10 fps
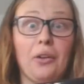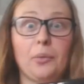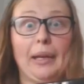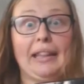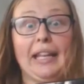
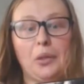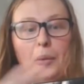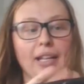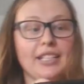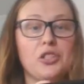cannot wear
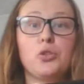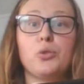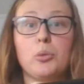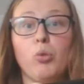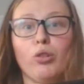that one. It's
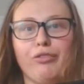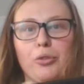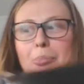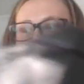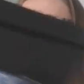too small
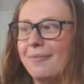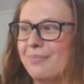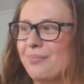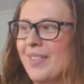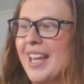for me.
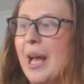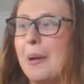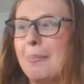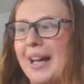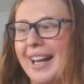
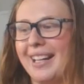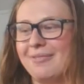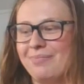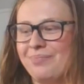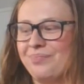But
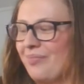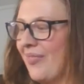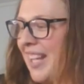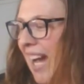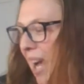uh,
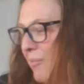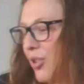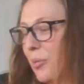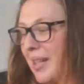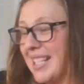I'm
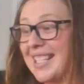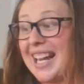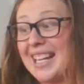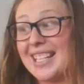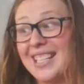super
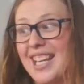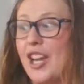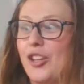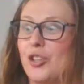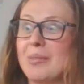excited.
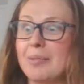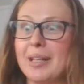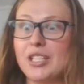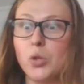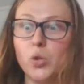You must
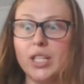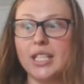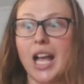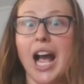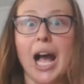place your
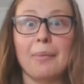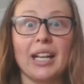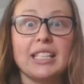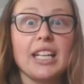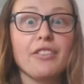orders. I'm
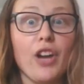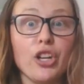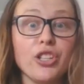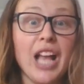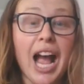going to take
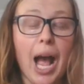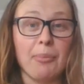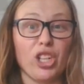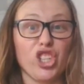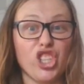photos.
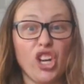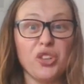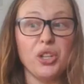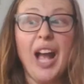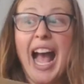I'm going to show
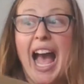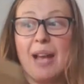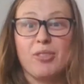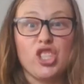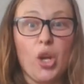you.
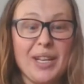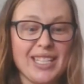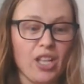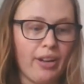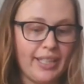I'm so
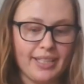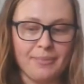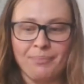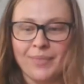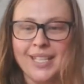excited.
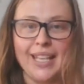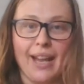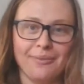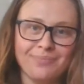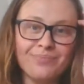So,
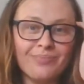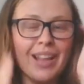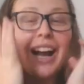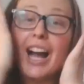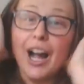
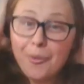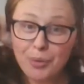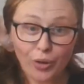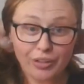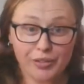I hope
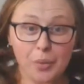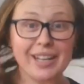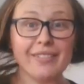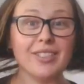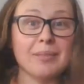you all have a
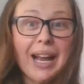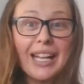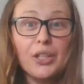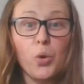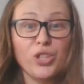wonderful,
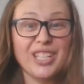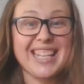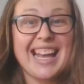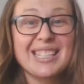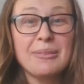smiley,
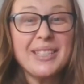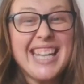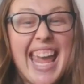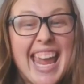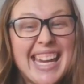gorgeous, handsome
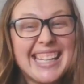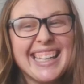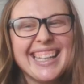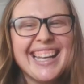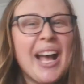
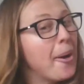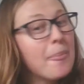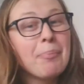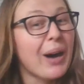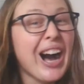day.
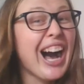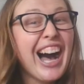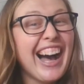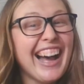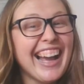
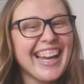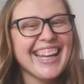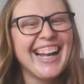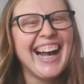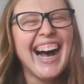
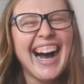Bye.